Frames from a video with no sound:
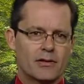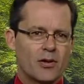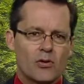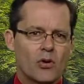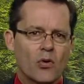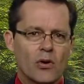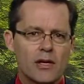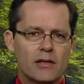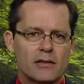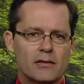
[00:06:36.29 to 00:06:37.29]
No
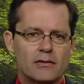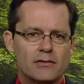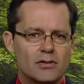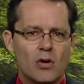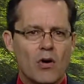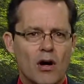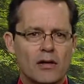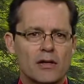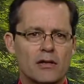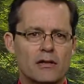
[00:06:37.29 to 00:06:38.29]
glory, no
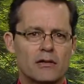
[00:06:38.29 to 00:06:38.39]
honor,